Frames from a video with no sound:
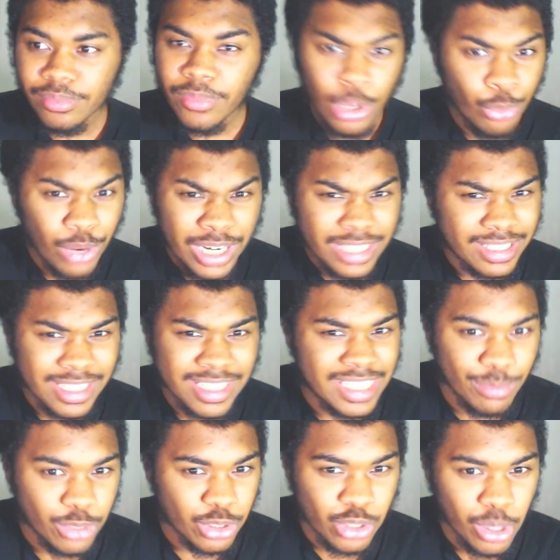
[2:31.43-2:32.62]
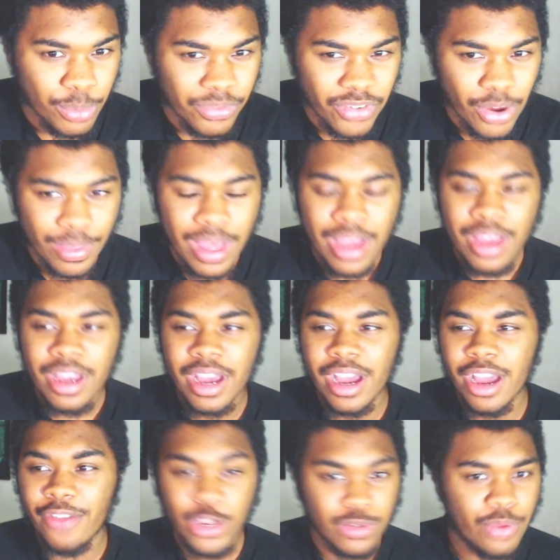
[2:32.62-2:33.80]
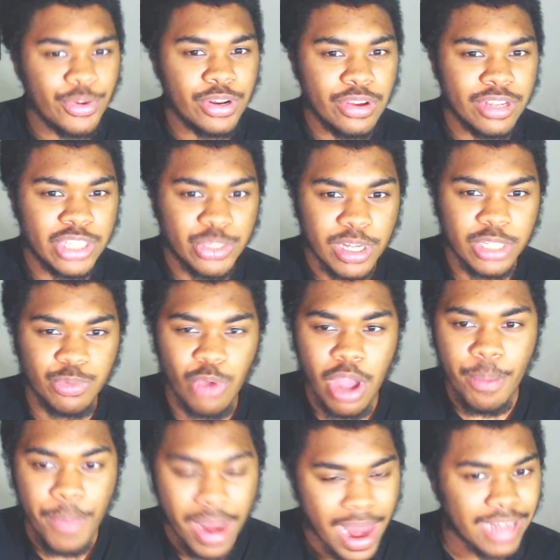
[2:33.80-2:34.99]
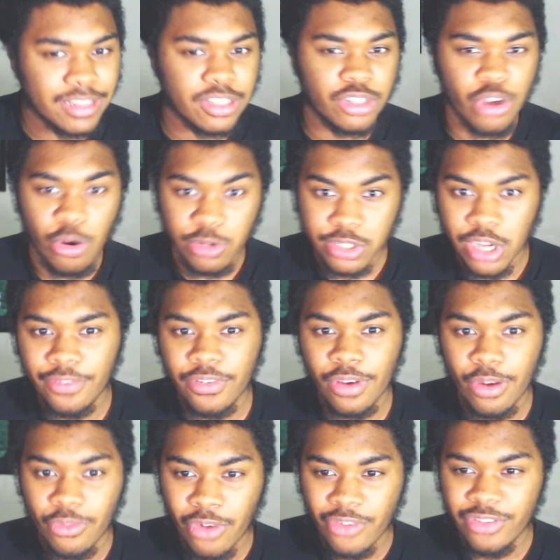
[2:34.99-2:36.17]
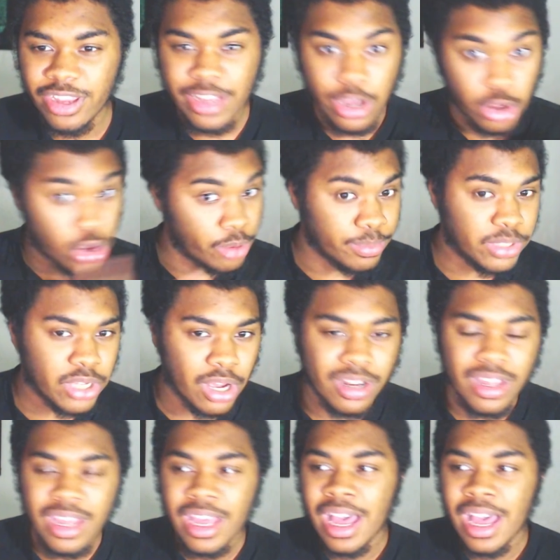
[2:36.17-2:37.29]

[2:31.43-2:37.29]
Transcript: Where did this team just come from? First of all, we do a switch where Bernat goes off, Rafinha comes on.